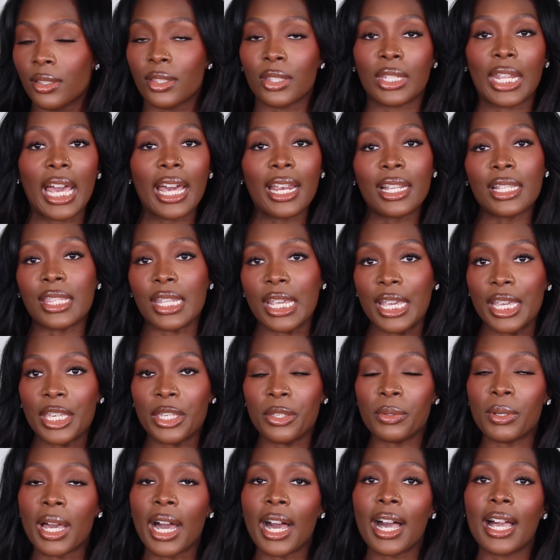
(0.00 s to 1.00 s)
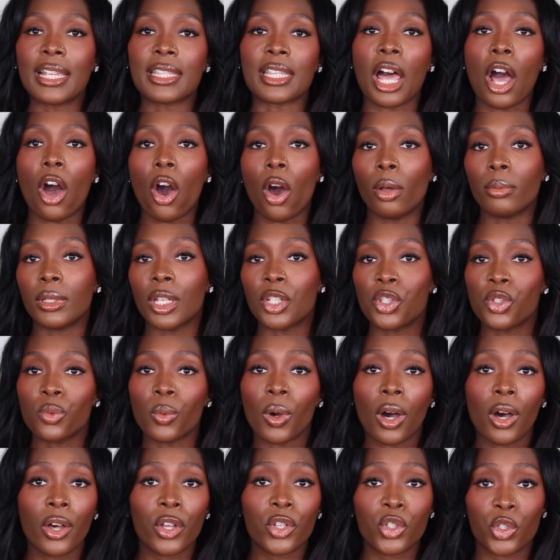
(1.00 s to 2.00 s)
So that is it you guys. I hope that
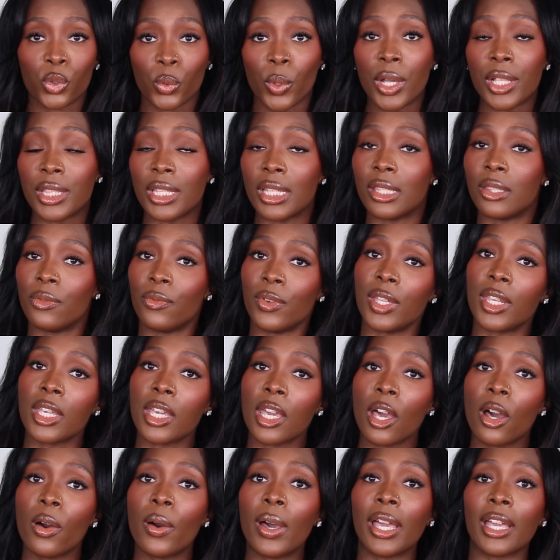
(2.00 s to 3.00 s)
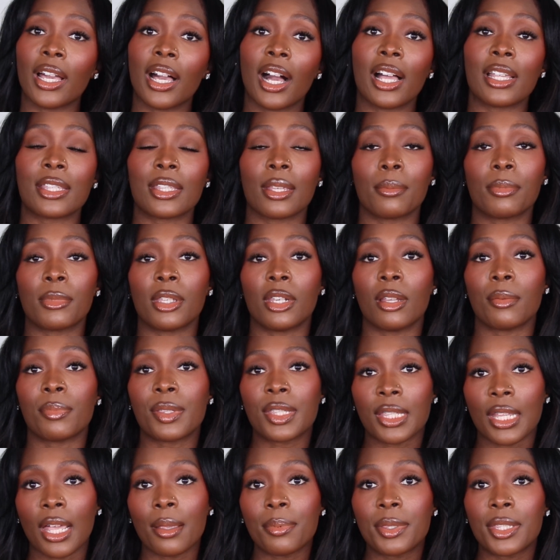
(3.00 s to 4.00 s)
you all enjoyed this video and got something of
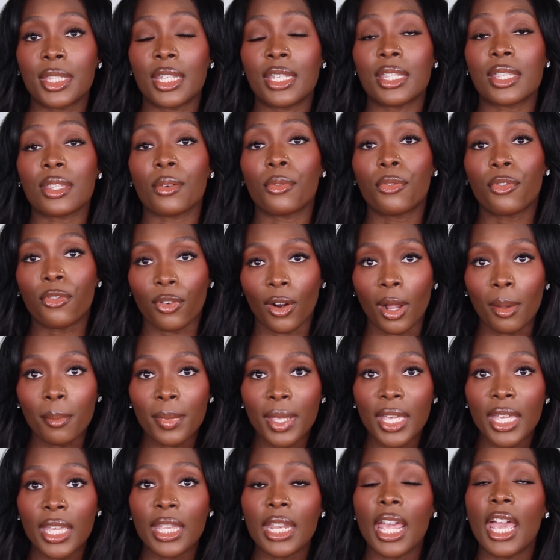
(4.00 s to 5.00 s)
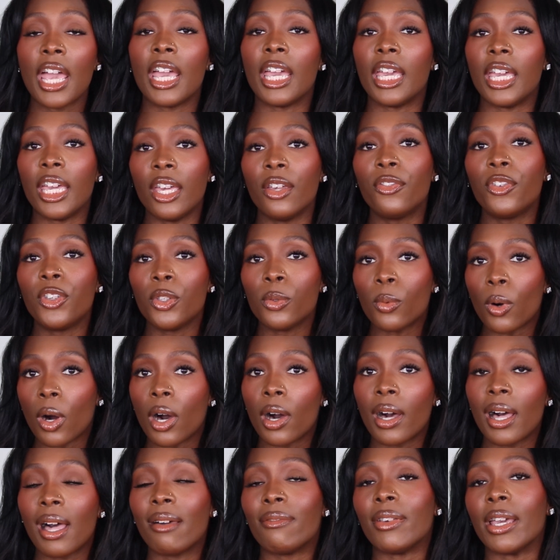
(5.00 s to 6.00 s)
substance from it. If you
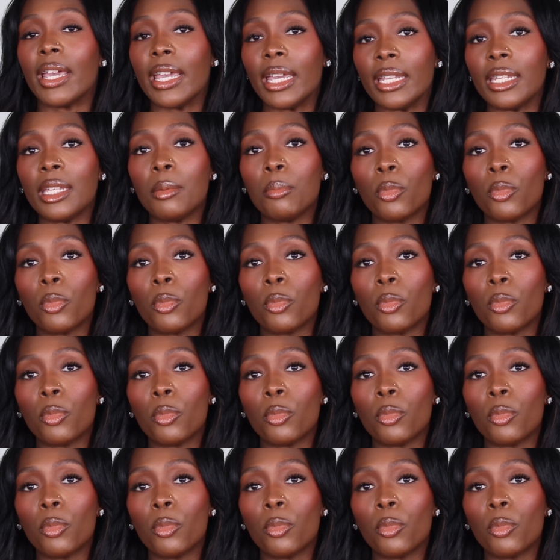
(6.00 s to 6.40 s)
all have any